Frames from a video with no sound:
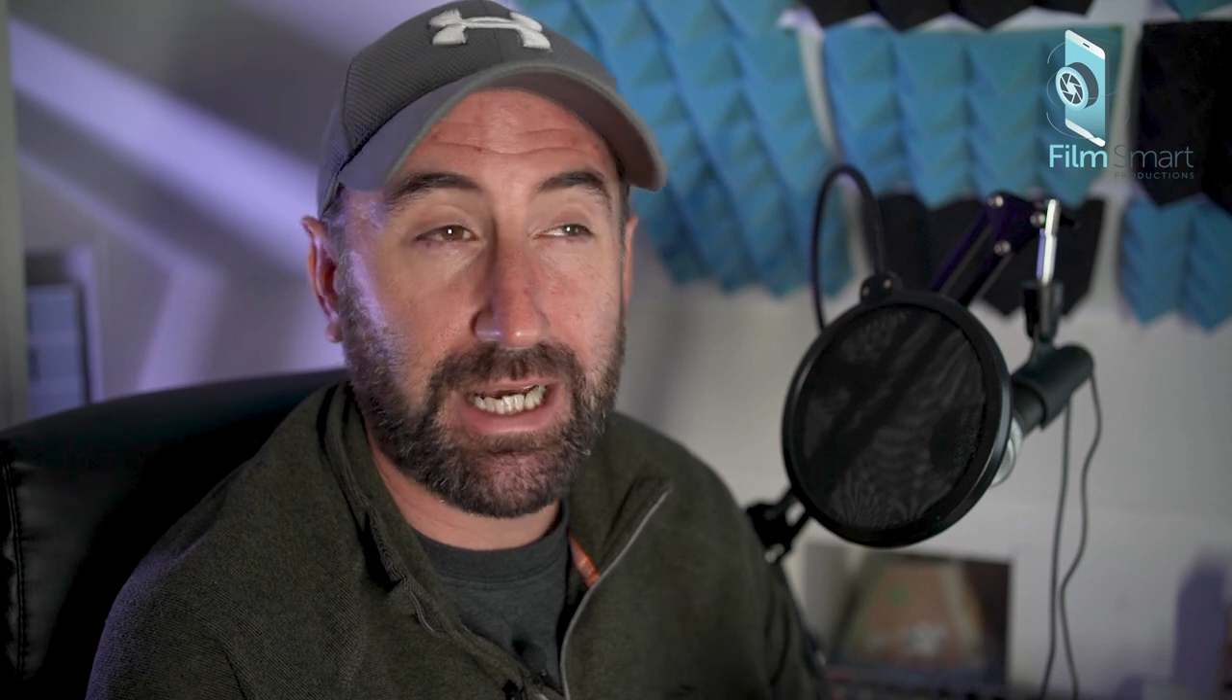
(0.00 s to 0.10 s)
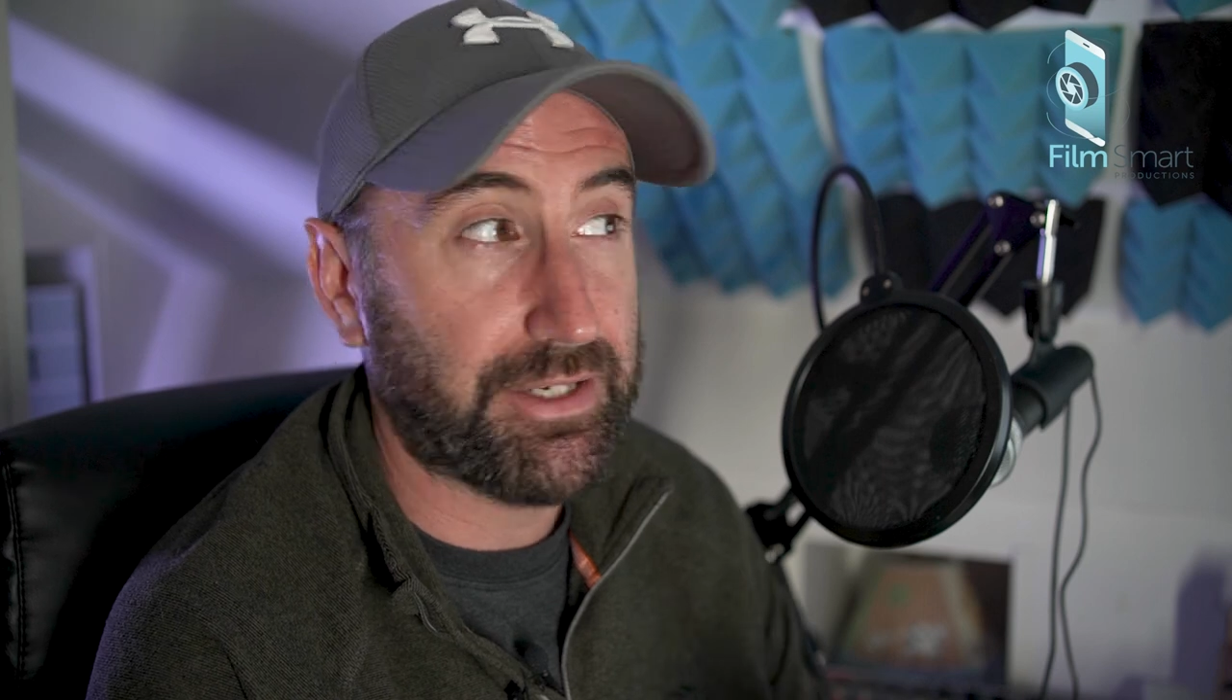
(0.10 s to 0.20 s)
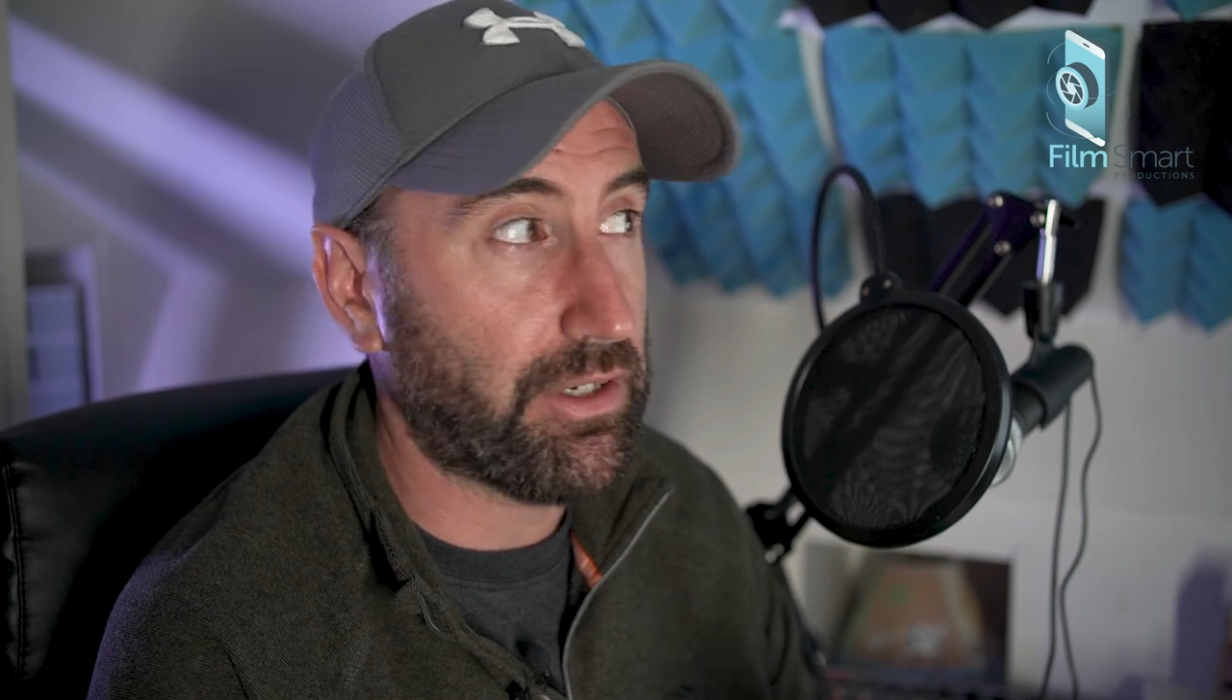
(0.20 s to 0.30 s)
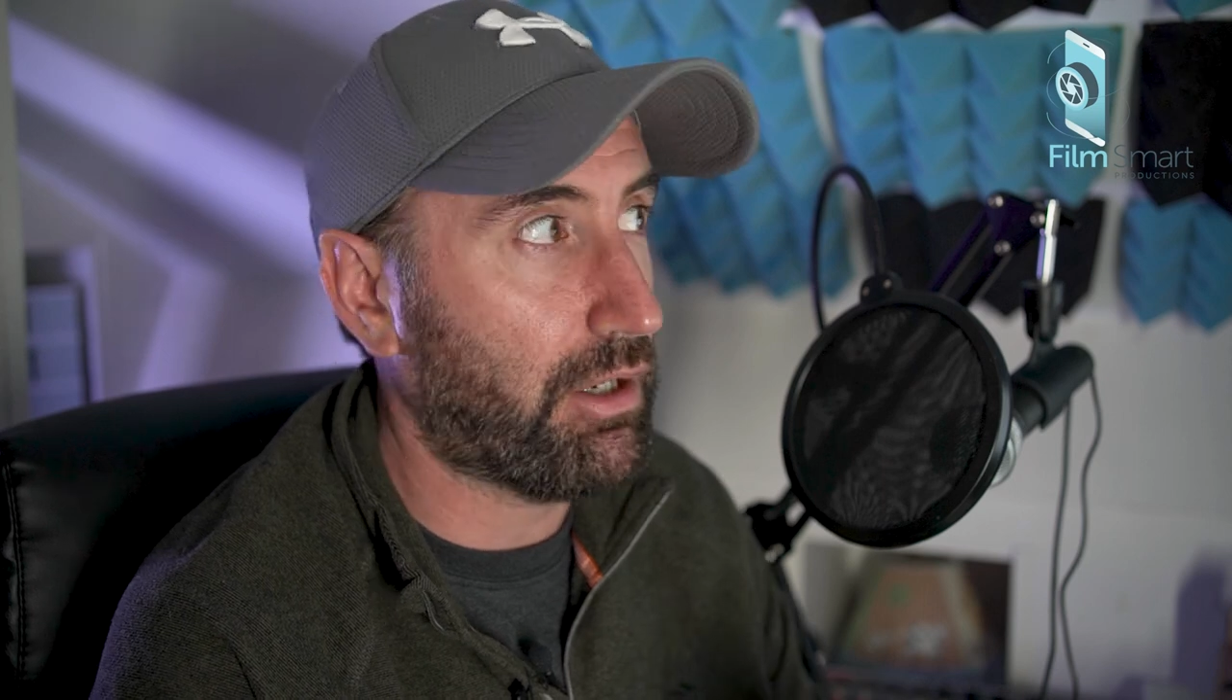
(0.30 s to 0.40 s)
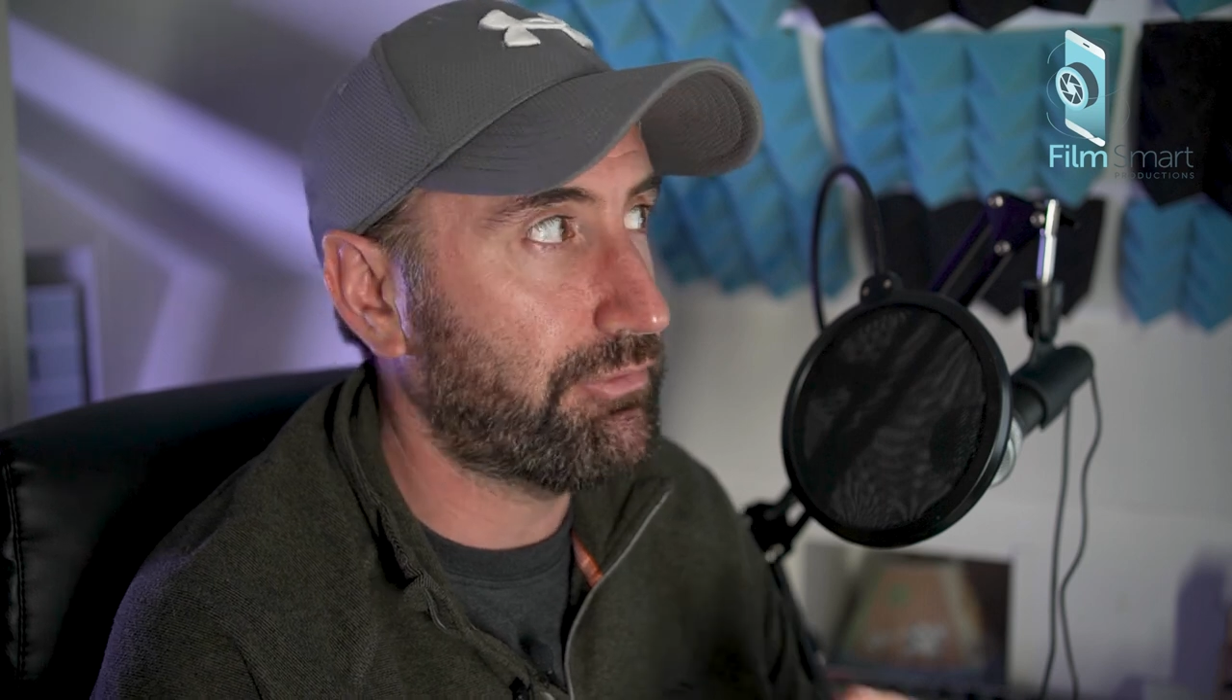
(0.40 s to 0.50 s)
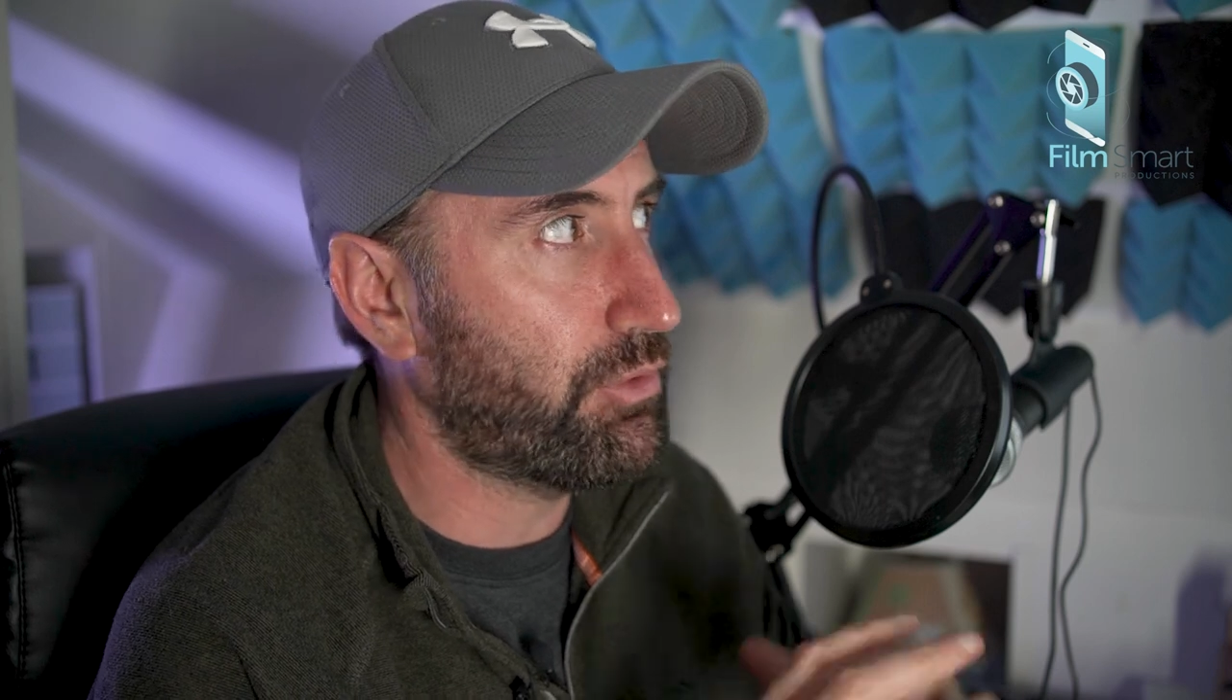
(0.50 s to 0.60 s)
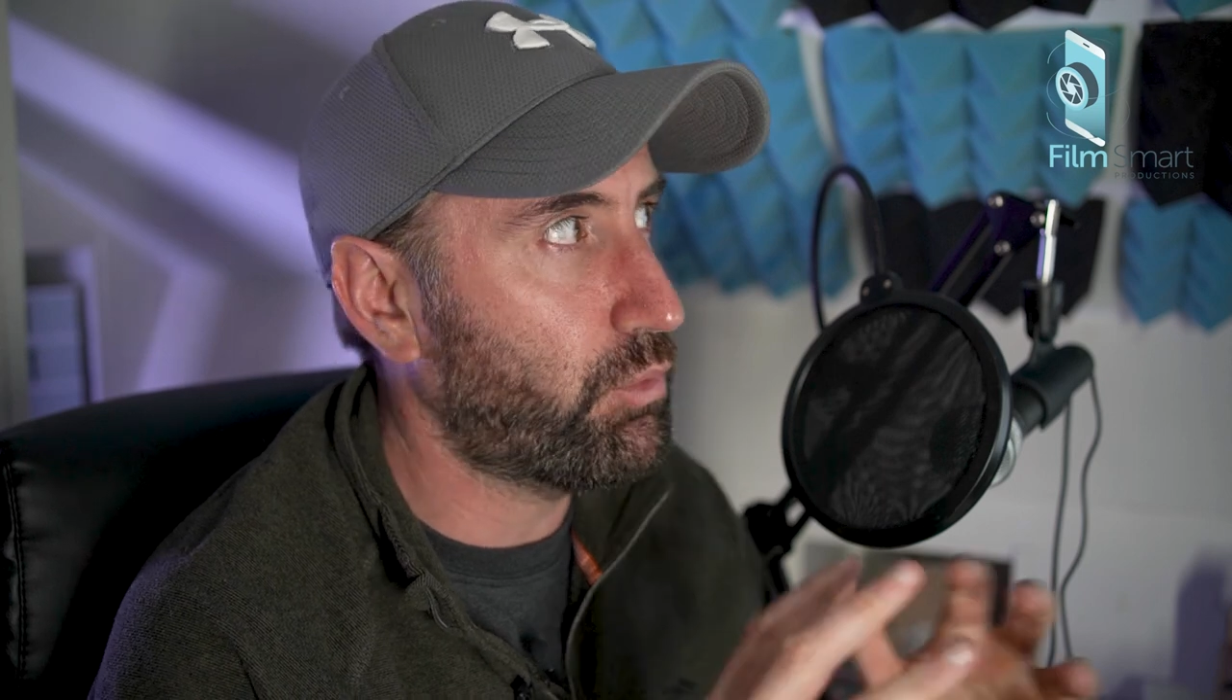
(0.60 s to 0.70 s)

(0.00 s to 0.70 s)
And of the